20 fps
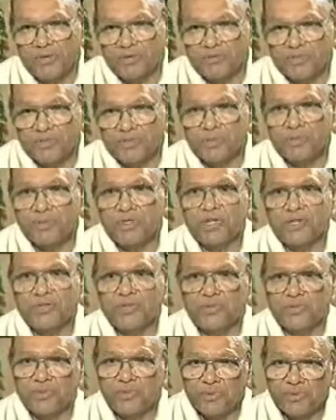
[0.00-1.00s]
have some
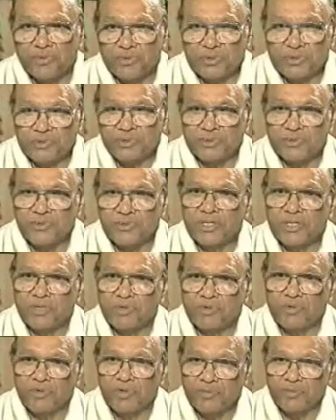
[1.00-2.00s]
negative growth due to
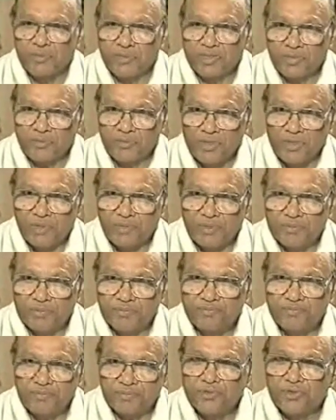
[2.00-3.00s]
environmental
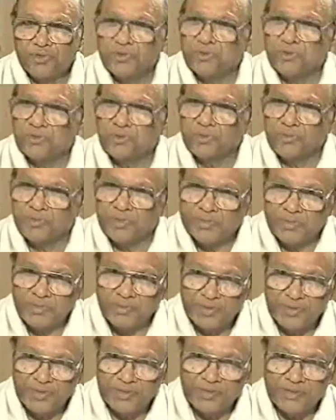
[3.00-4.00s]
problem, due to
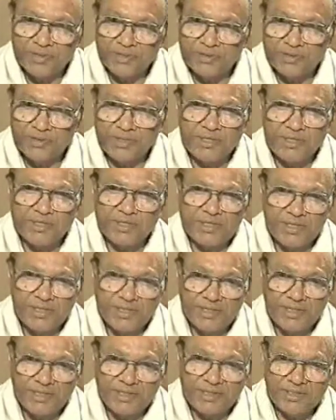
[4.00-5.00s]
specific reasons like
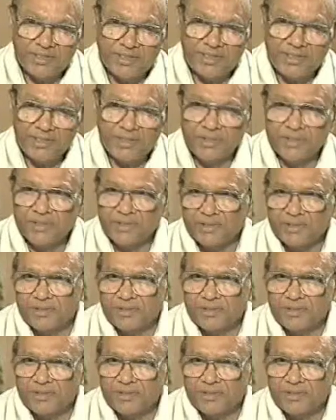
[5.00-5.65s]
leather industry,